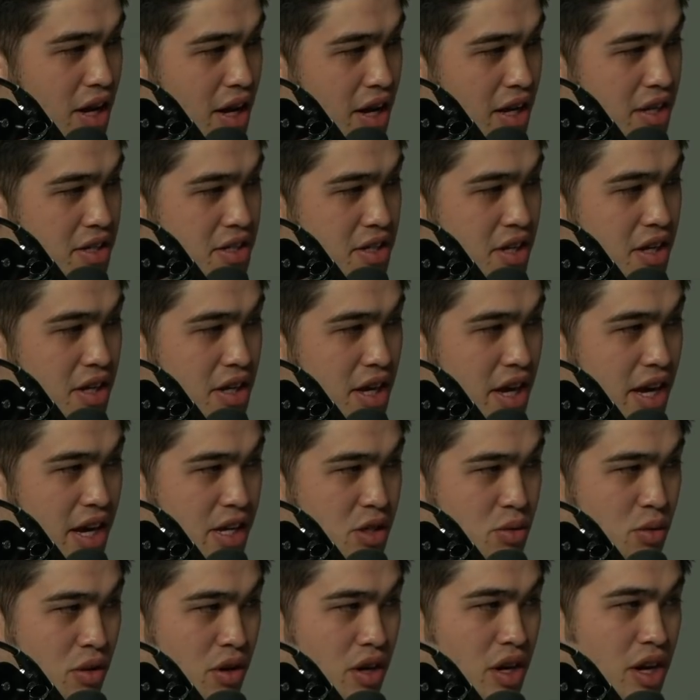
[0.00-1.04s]
And
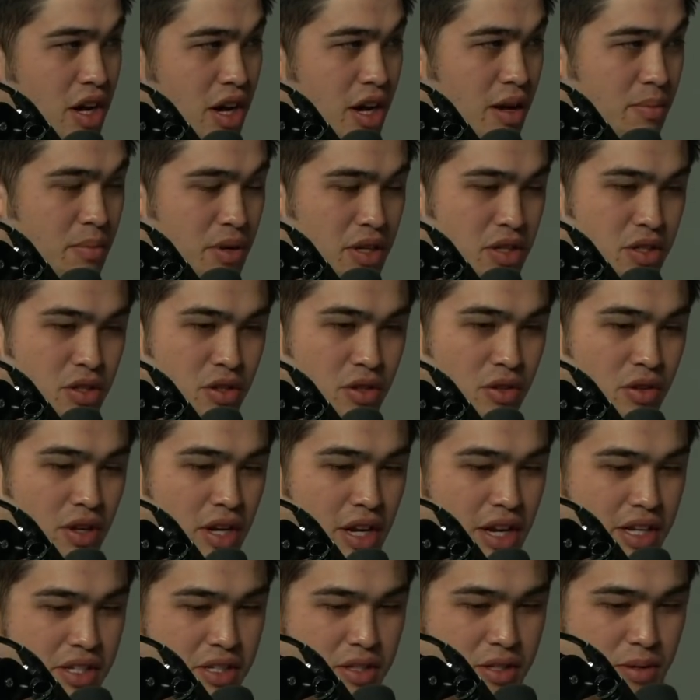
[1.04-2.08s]
guys, we're gonna hop into and
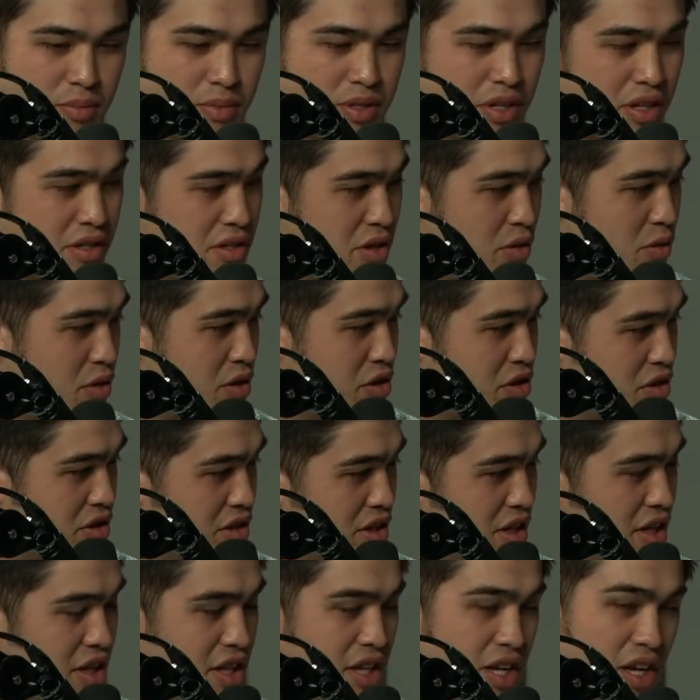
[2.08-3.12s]
ask some saucy
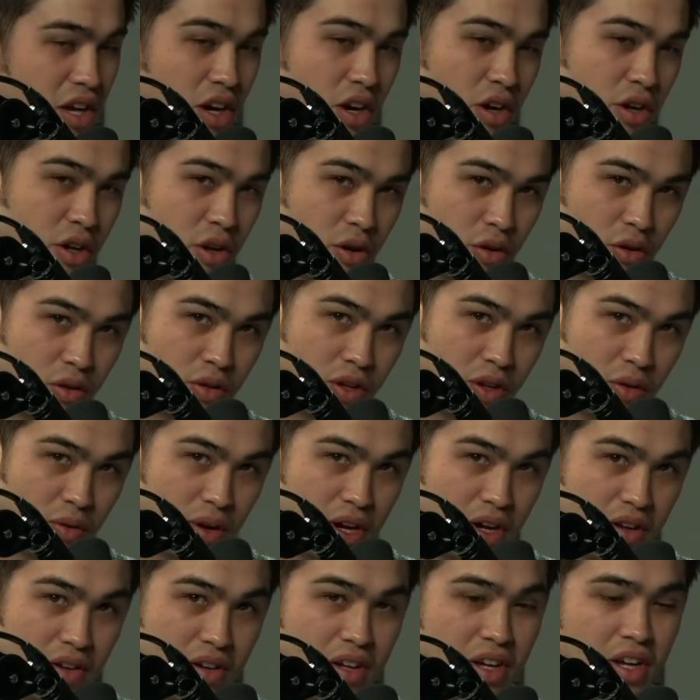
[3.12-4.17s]
questions in the audio only
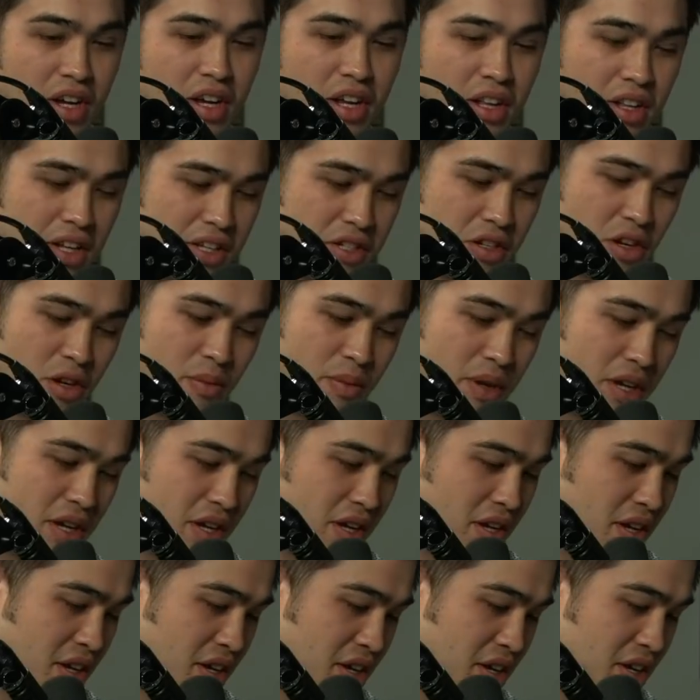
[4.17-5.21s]
round. That's gonna
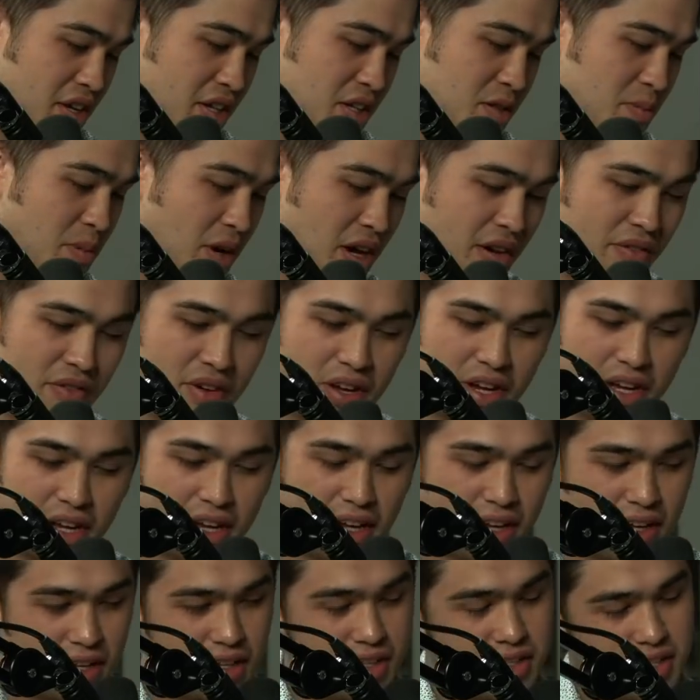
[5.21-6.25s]
be
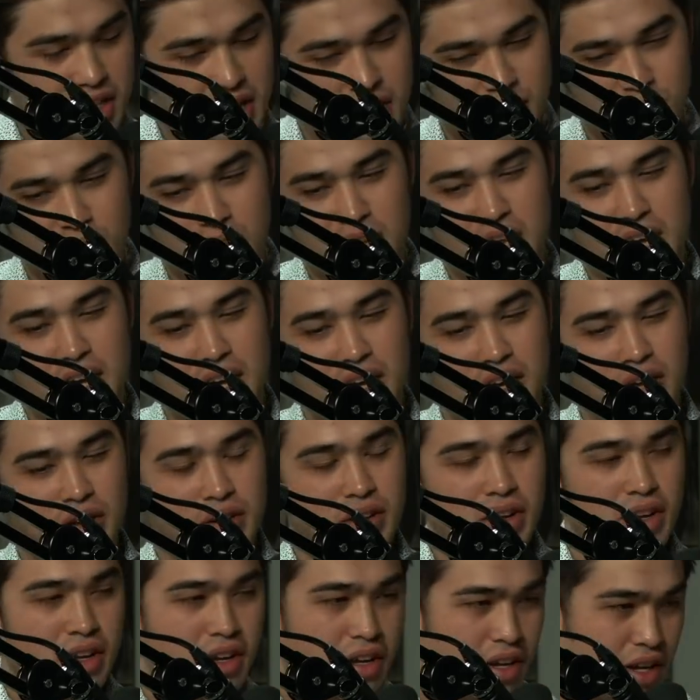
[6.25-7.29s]
Spotify,
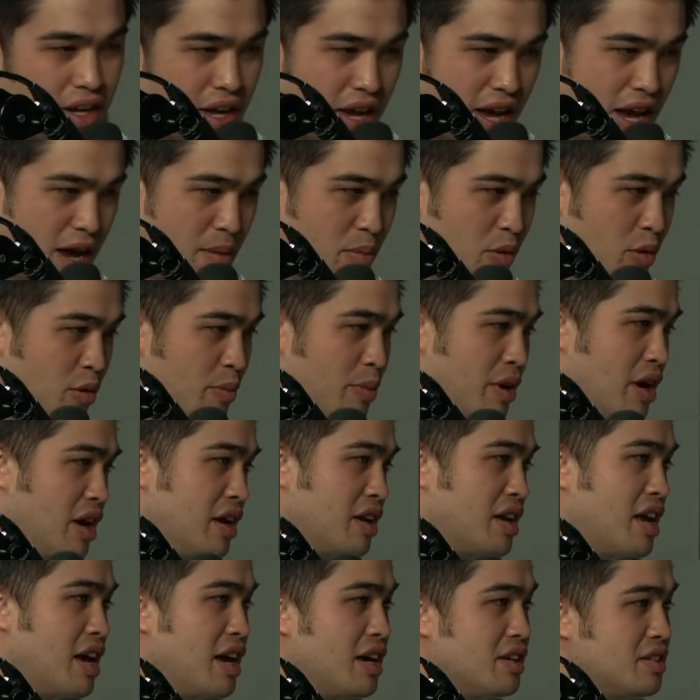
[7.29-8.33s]
SoundCloud, Apple
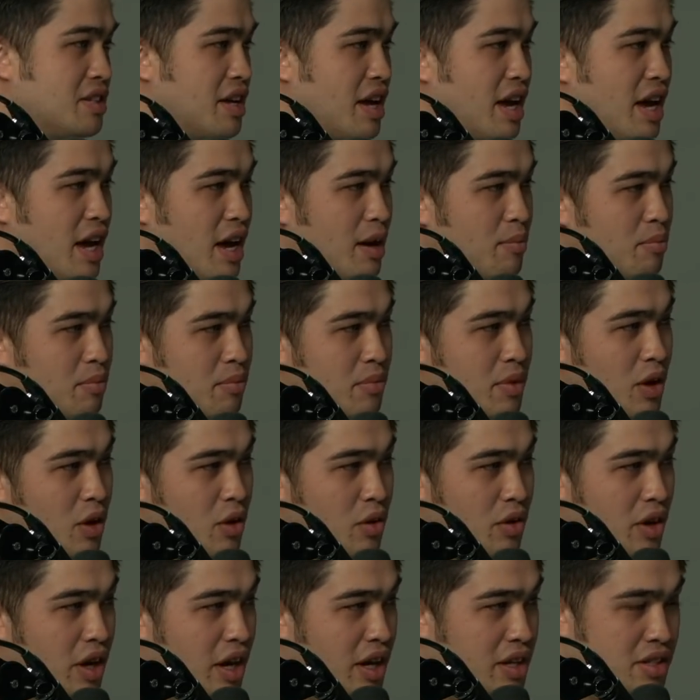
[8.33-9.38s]
Podcast app, the
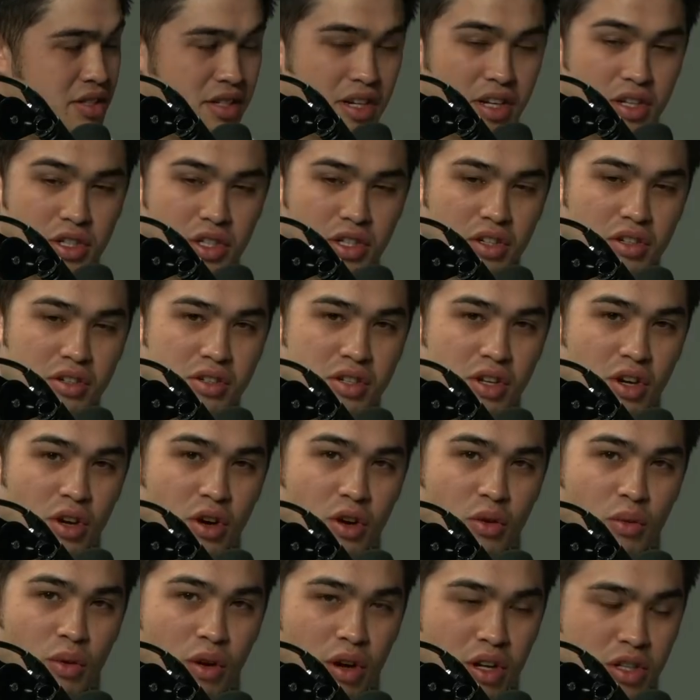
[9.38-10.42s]
whole nine, Stitcher.
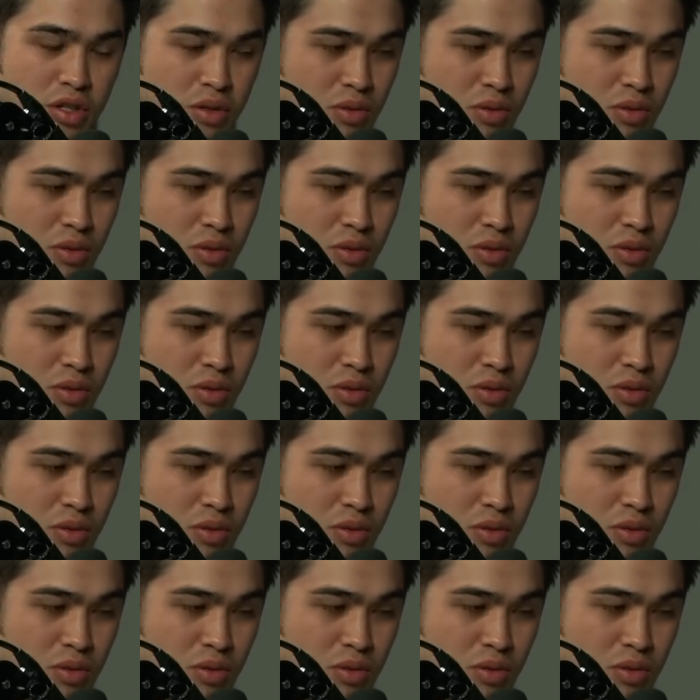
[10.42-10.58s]
So we're gonna.